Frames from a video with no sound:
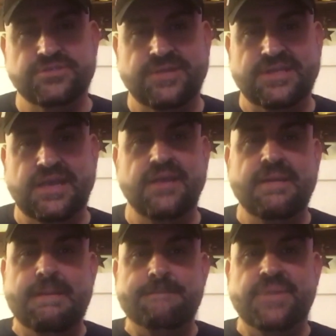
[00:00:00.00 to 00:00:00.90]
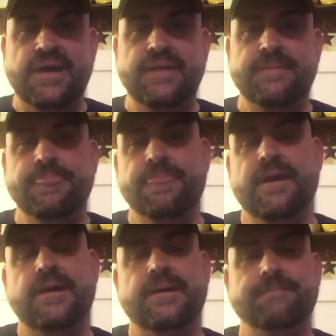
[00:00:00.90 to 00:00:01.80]
about that, but
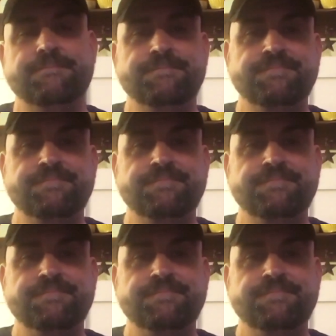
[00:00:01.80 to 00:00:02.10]
I'm